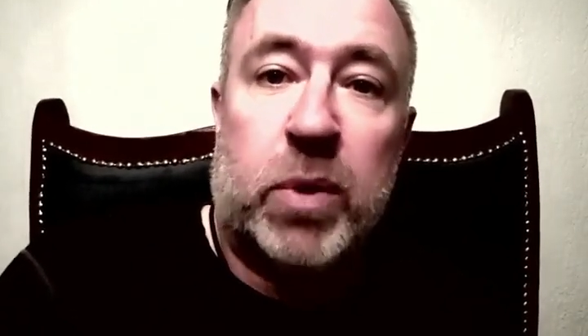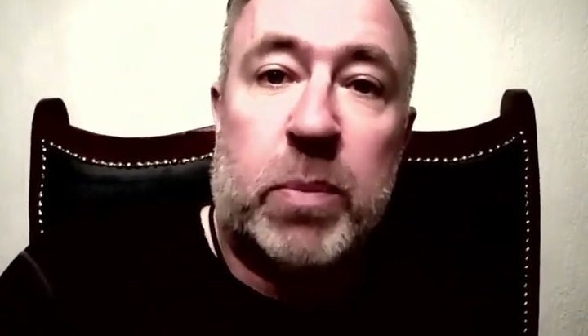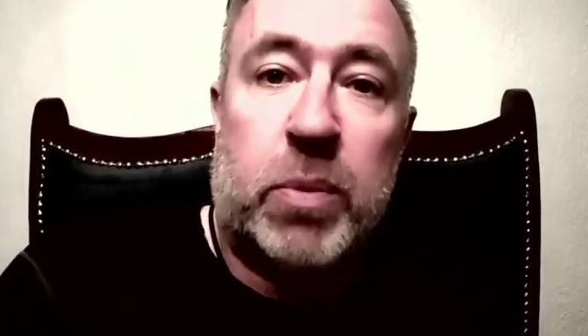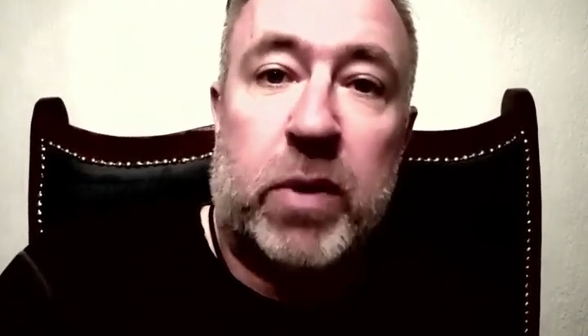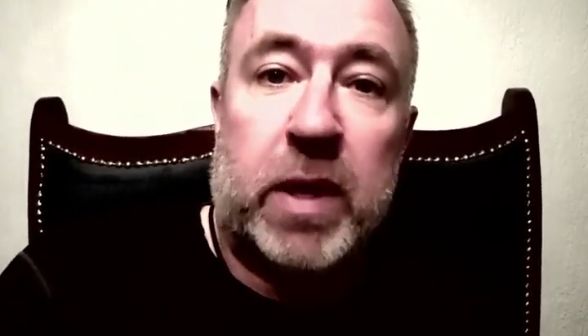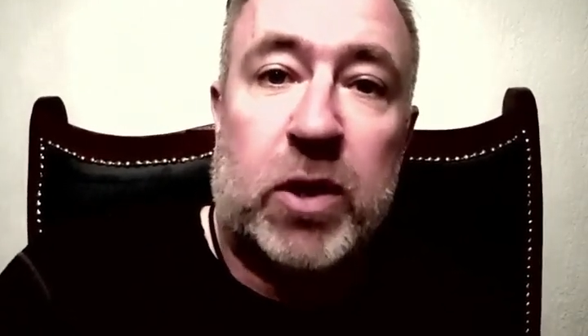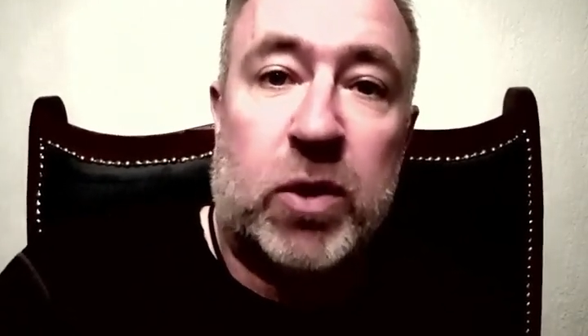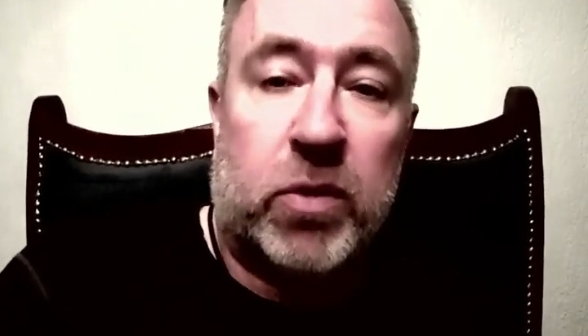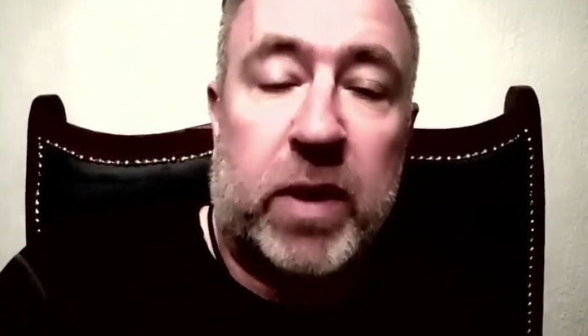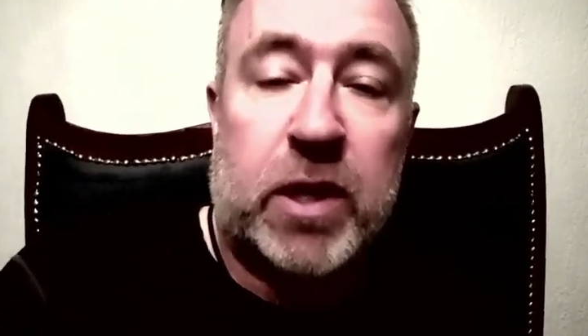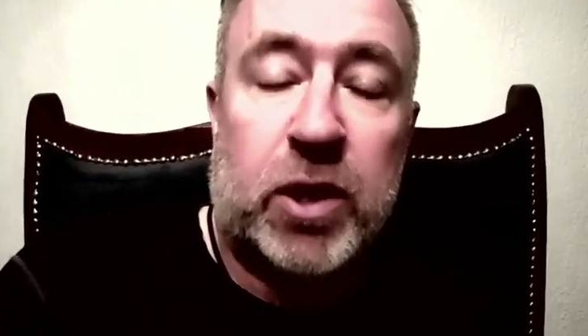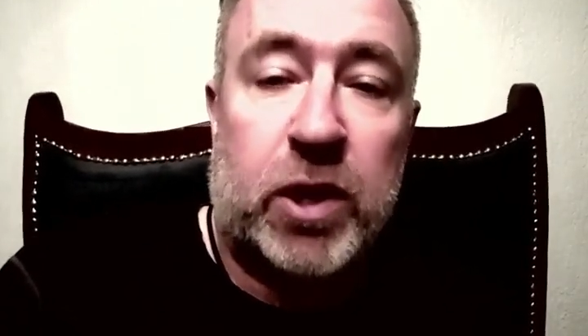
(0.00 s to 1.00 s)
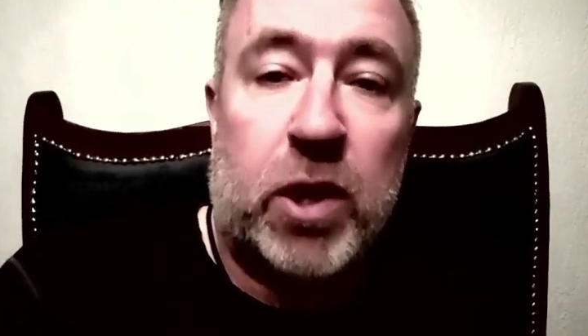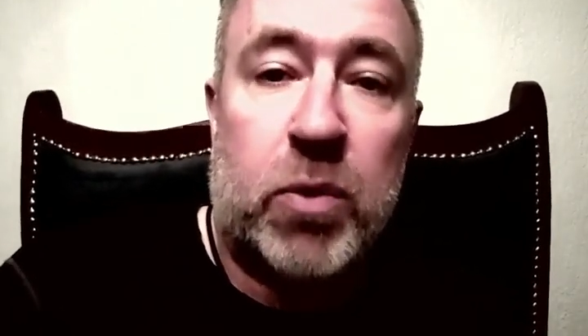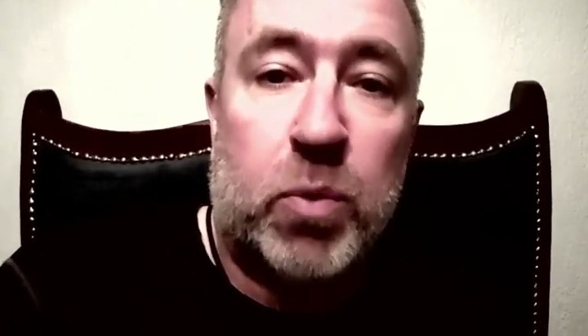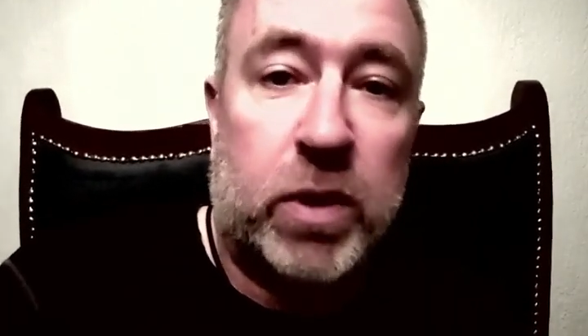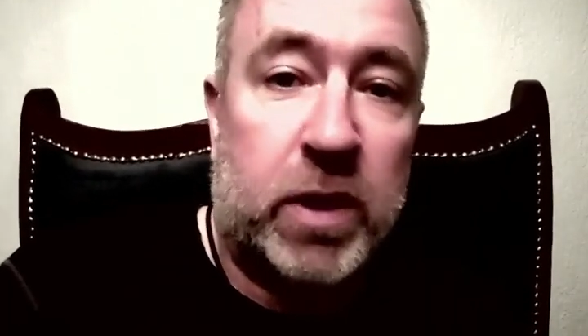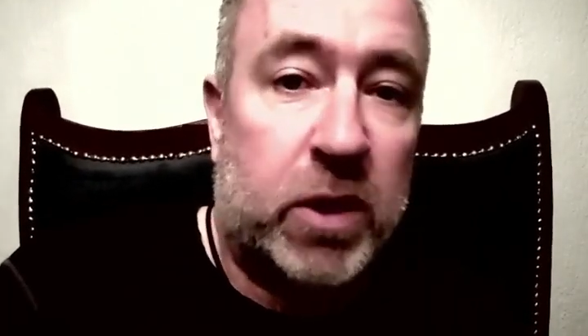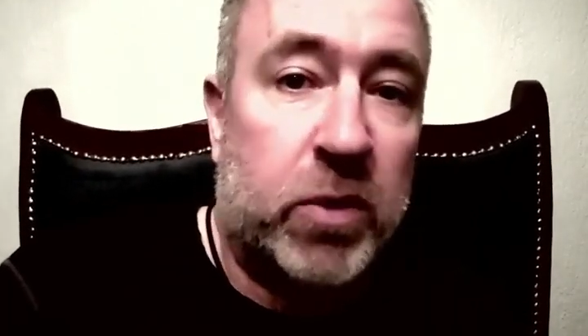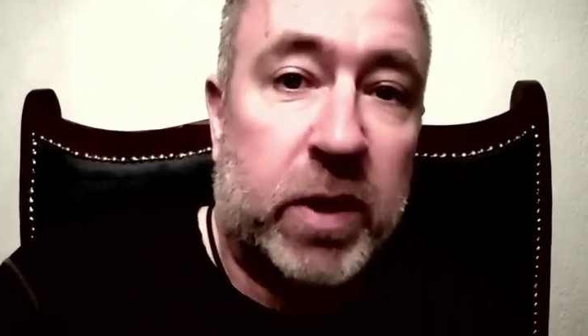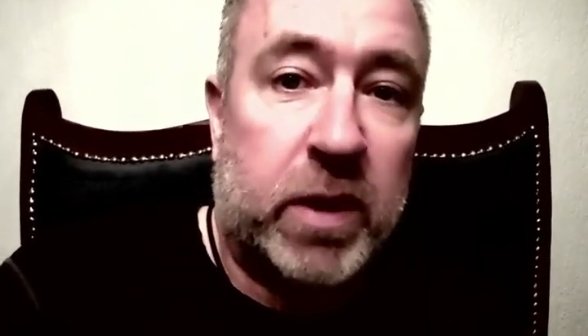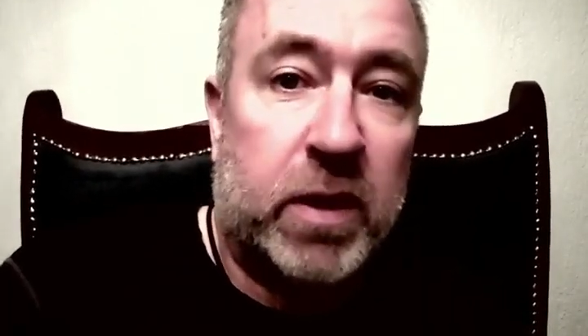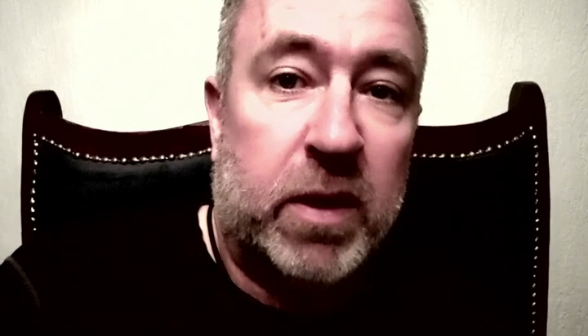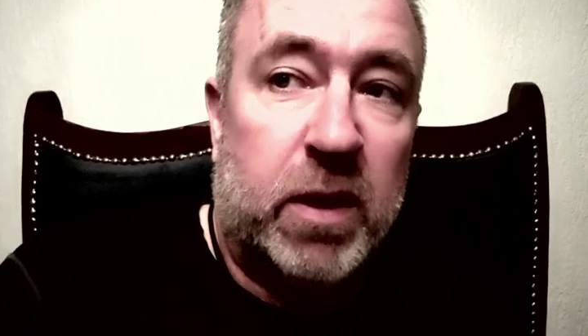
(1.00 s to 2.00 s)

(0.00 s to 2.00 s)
preparation, or actually knowing what they're doing.